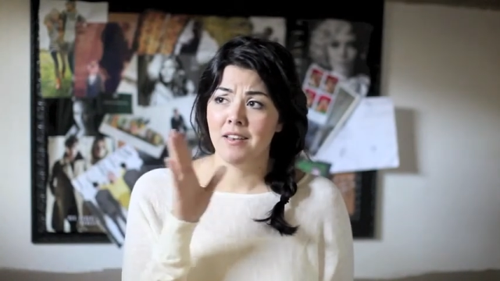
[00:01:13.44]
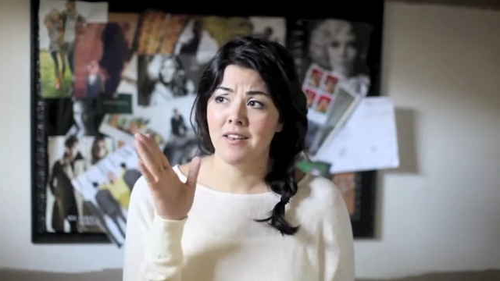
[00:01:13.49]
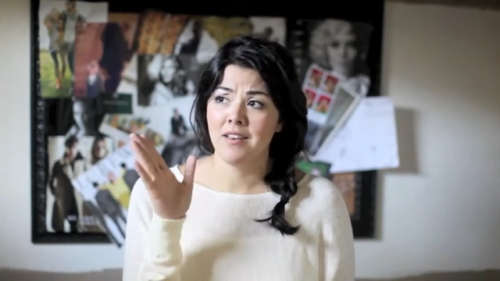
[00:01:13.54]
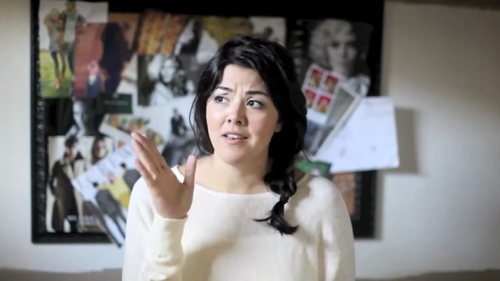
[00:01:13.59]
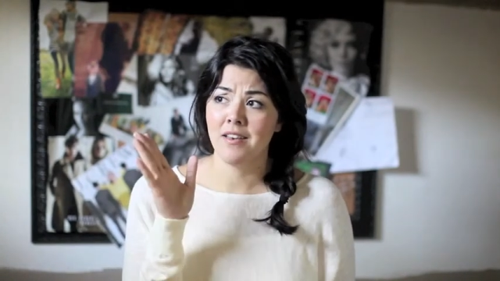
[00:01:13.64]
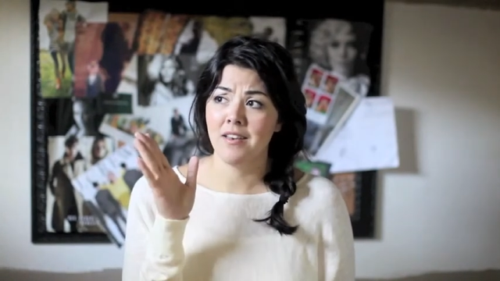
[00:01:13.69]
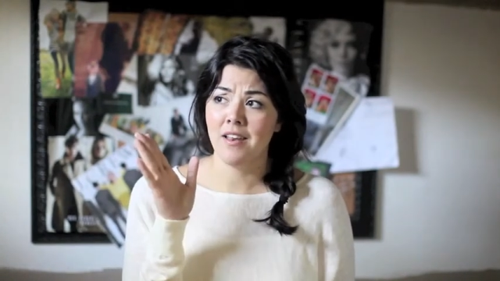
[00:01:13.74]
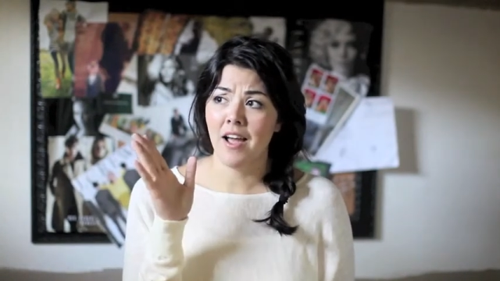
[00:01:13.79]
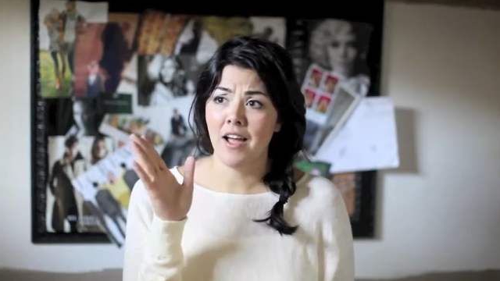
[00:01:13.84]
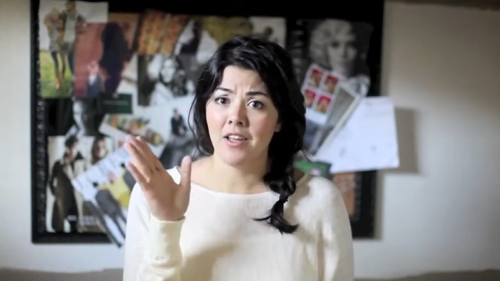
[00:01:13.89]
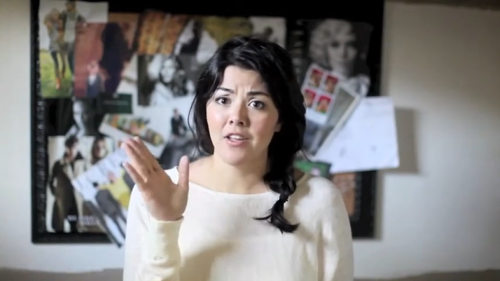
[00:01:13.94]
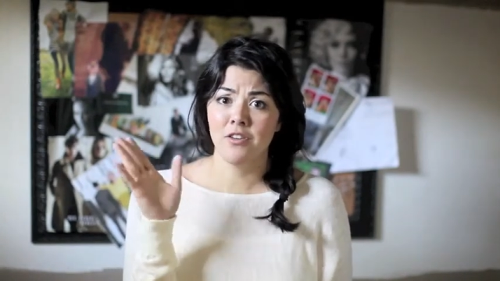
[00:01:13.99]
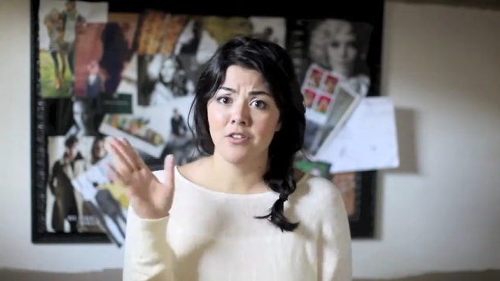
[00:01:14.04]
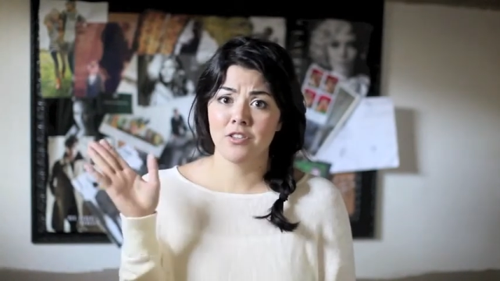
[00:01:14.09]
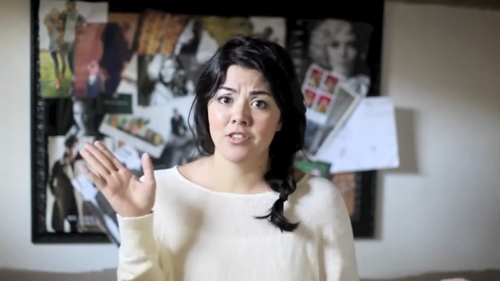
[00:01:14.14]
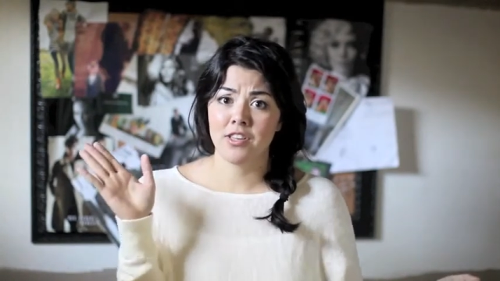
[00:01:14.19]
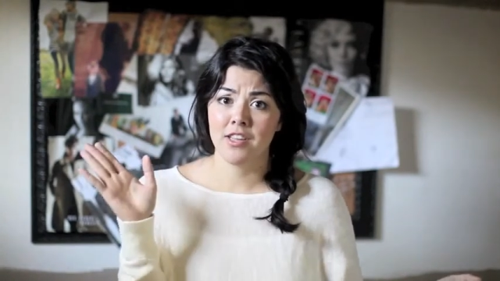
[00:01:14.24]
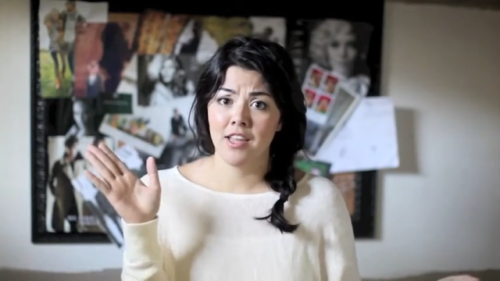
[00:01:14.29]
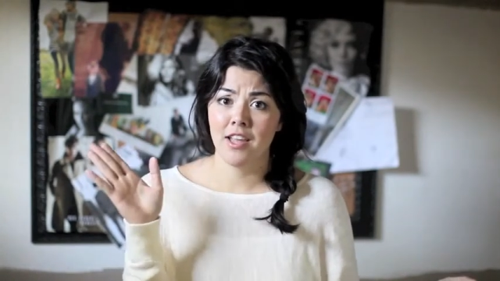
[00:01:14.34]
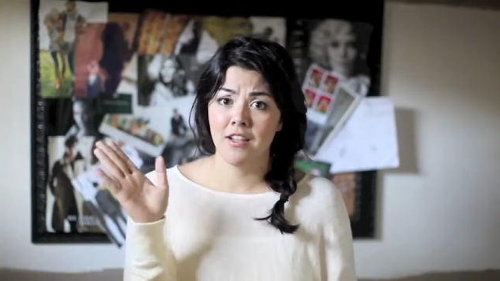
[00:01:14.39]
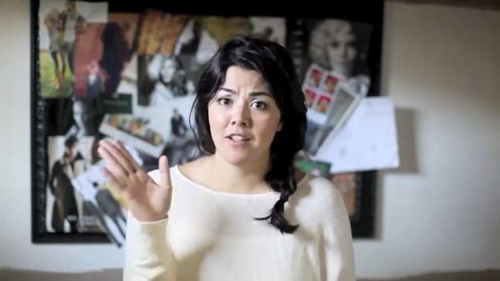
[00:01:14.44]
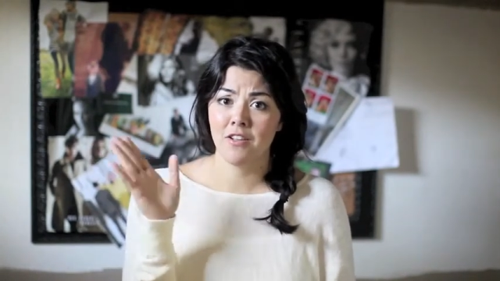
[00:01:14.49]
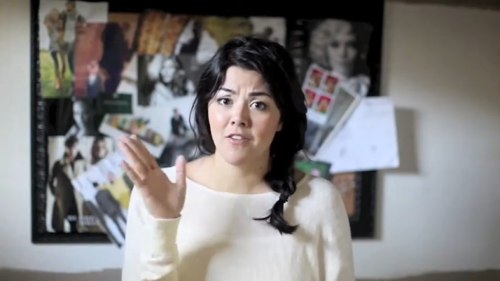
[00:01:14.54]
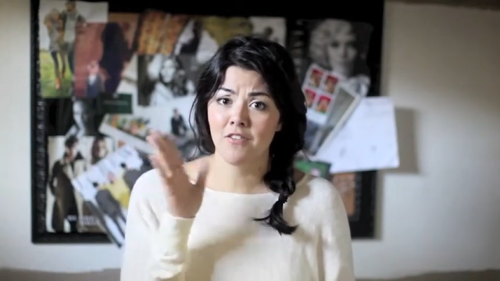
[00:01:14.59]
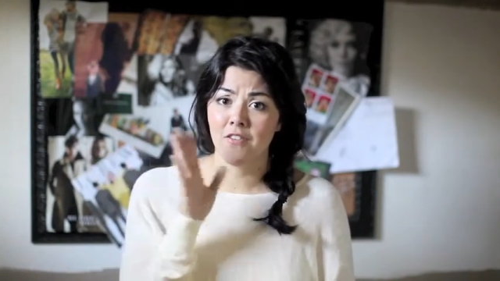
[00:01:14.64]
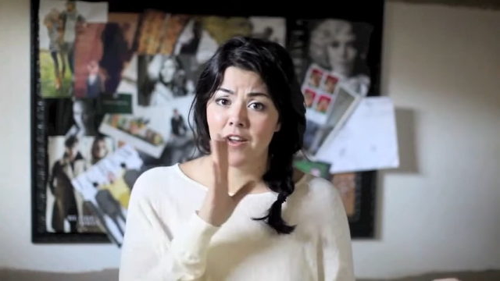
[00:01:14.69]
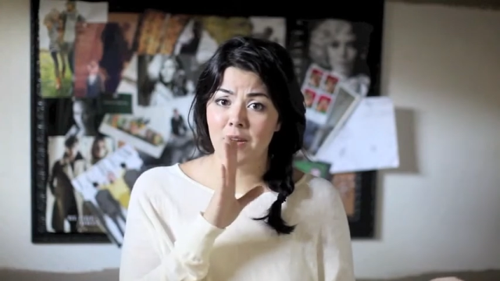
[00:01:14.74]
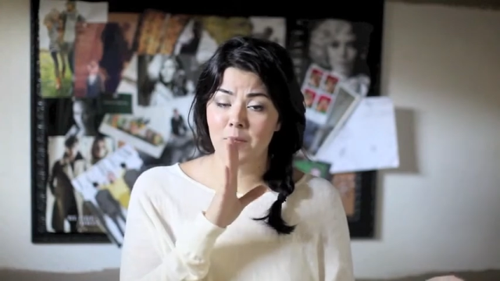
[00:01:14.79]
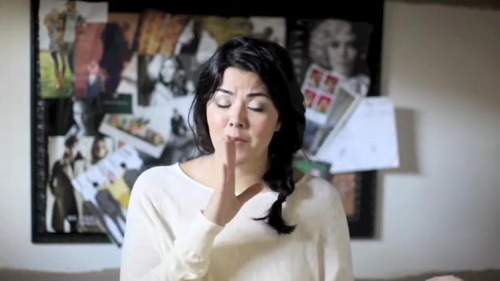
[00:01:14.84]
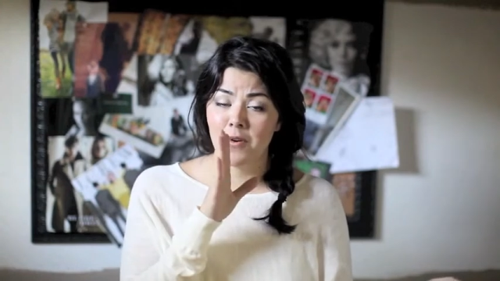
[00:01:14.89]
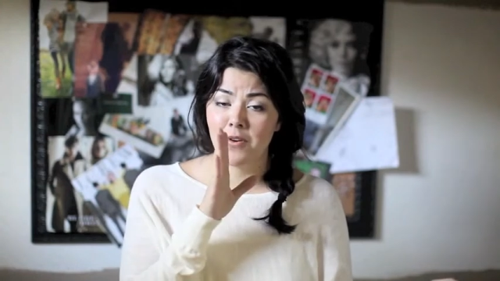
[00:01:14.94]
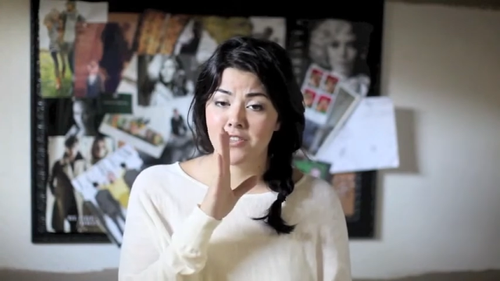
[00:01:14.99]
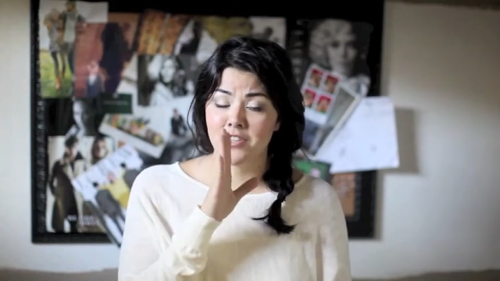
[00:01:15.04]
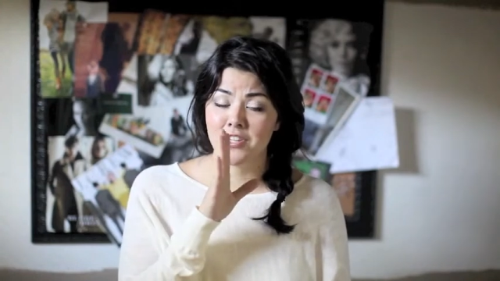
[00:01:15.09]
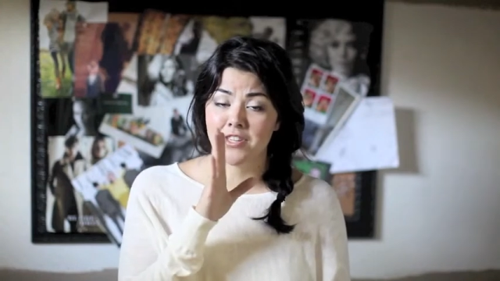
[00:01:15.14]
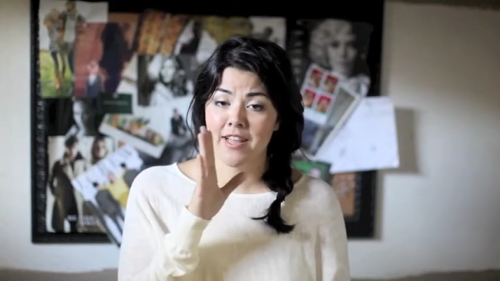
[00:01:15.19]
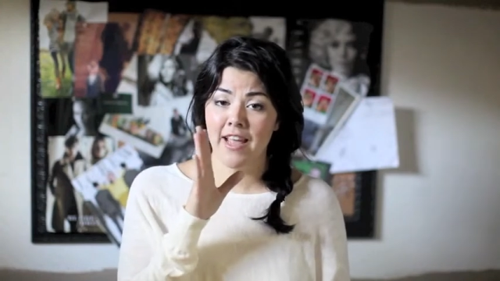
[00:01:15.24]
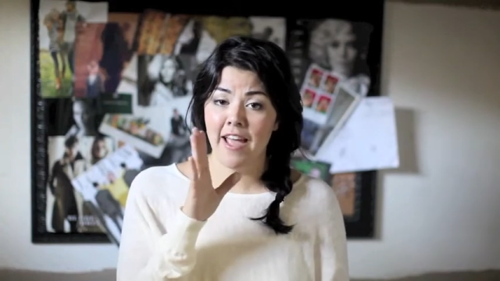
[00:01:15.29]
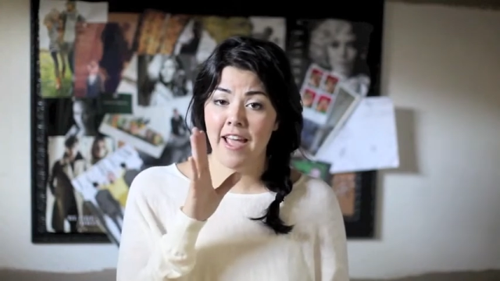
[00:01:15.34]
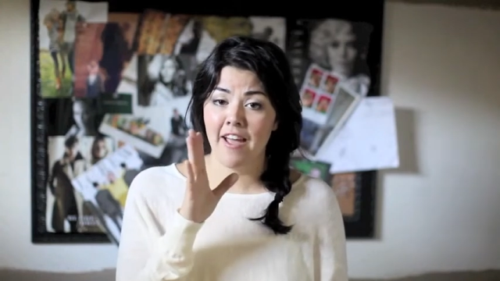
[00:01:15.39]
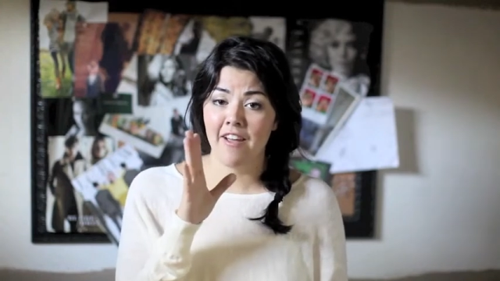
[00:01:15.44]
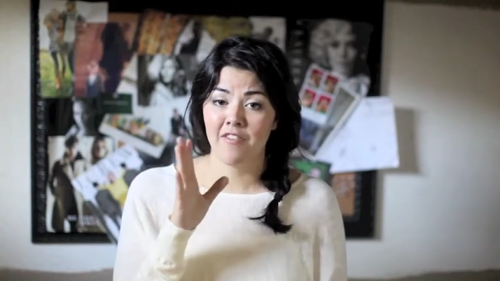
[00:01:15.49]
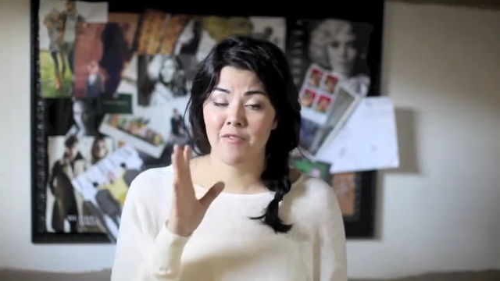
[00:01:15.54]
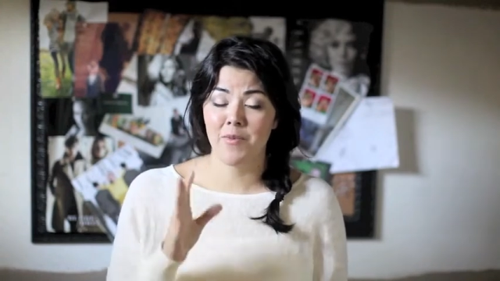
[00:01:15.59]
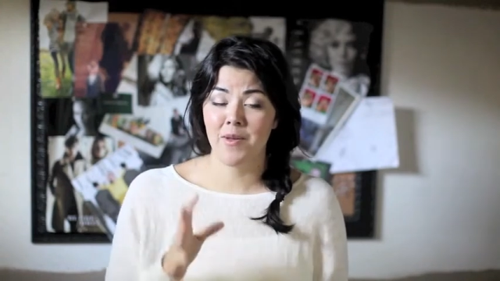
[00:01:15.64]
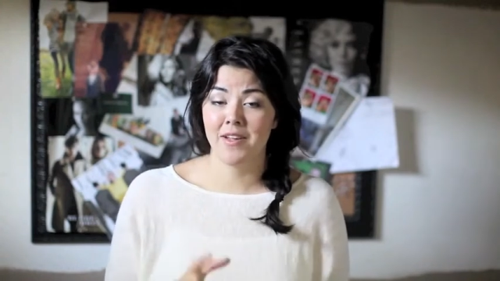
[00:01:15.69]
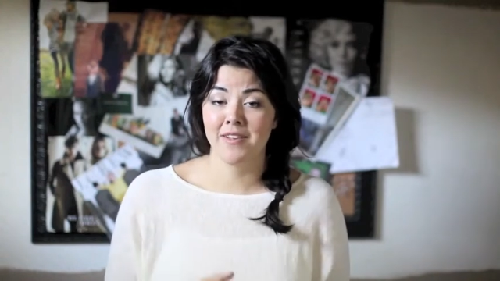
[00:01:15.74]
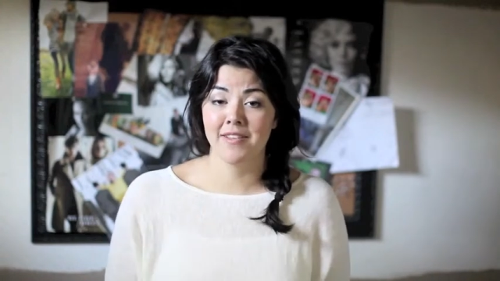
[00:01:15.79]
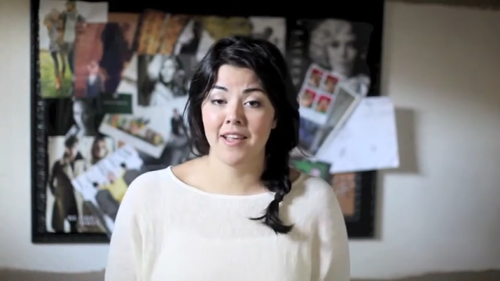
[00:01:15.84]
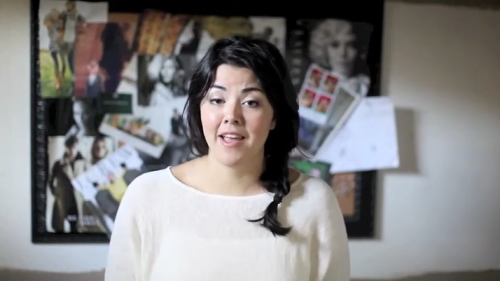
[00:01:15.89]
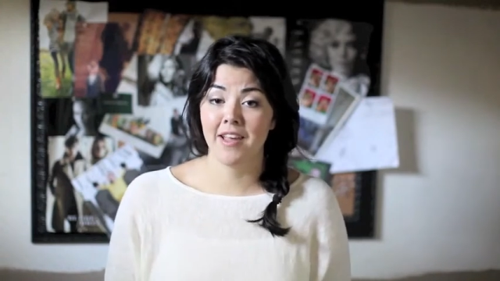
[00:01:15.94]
not usually in the frame or just half because